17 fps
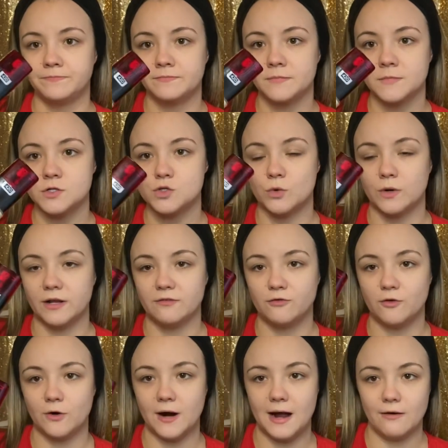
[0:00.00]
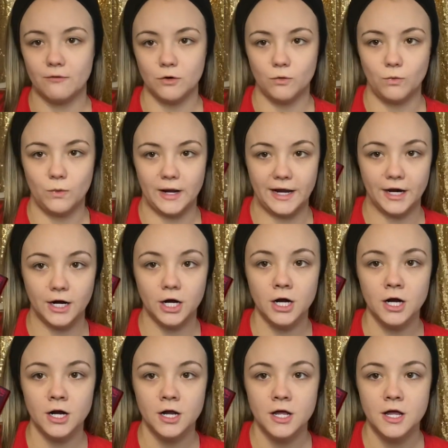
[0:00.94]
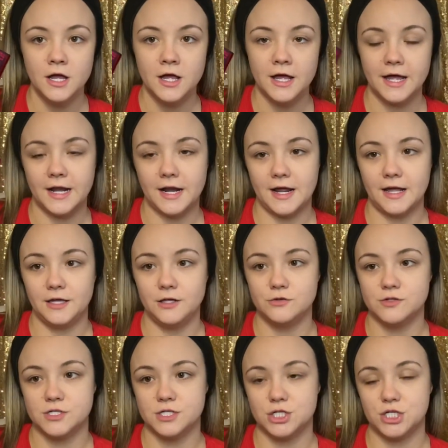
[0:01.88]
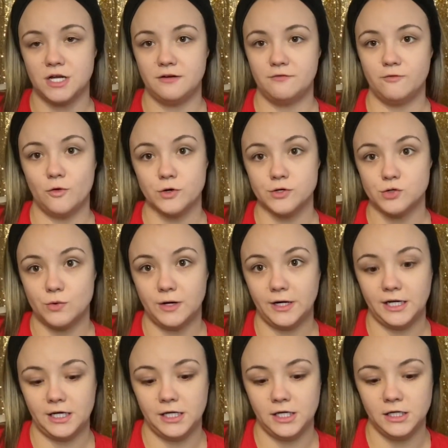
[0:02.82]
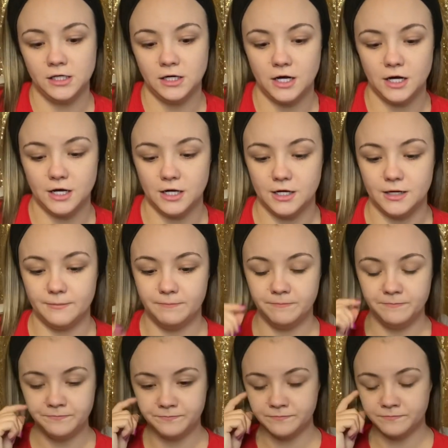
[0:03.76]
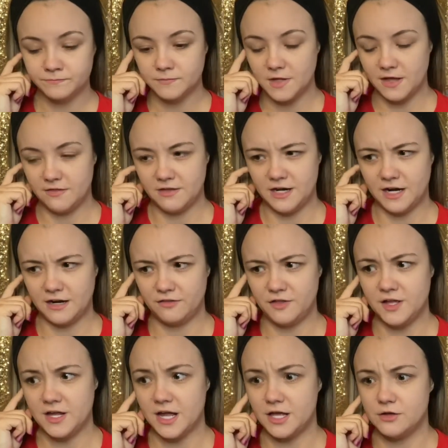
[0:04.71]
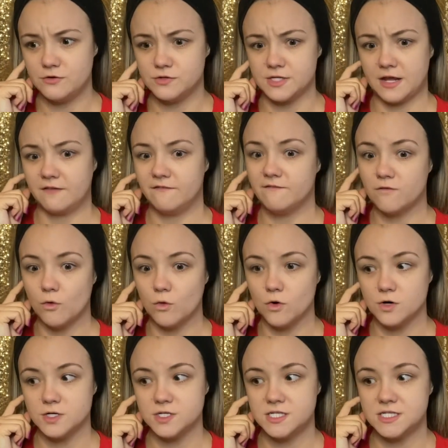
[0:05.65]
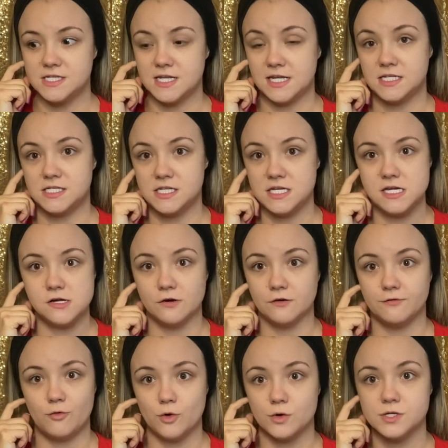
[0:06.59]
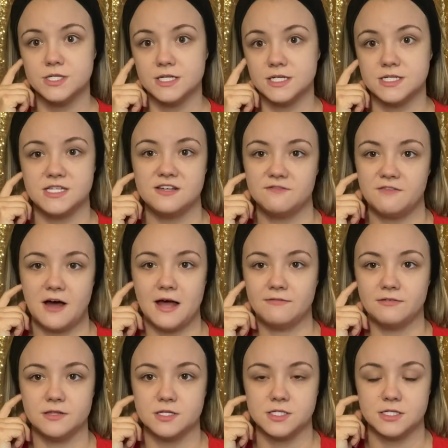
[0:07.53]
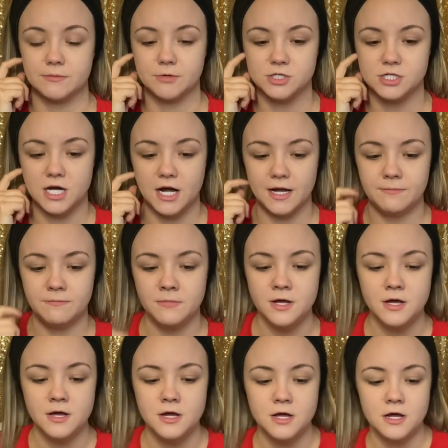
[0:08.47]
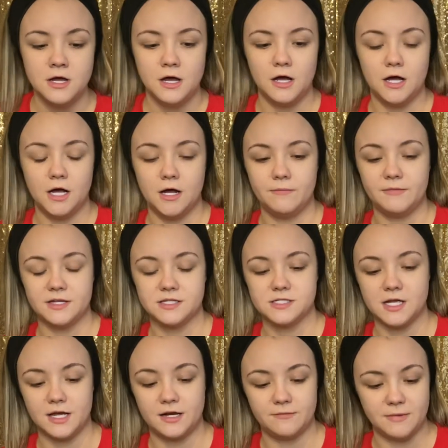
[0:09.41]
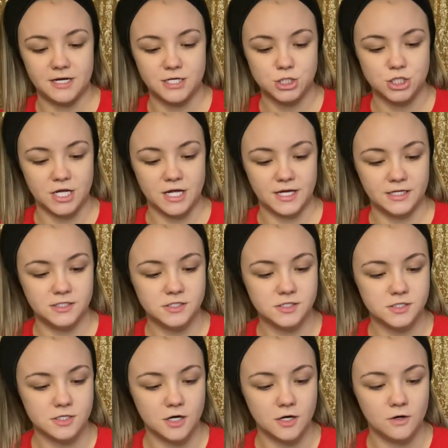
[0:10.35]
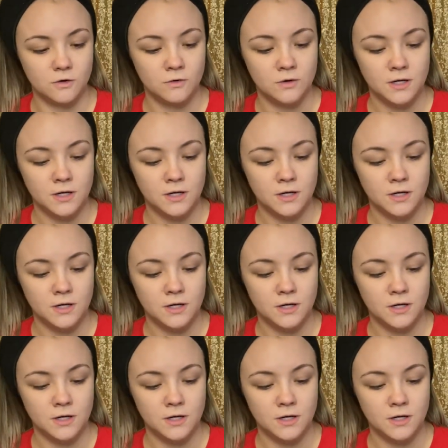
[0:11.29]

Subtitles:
24-hour wear, and I use the shade 420, and then I think I use like 460 or 465 in the summertime. That's kind of my shade, so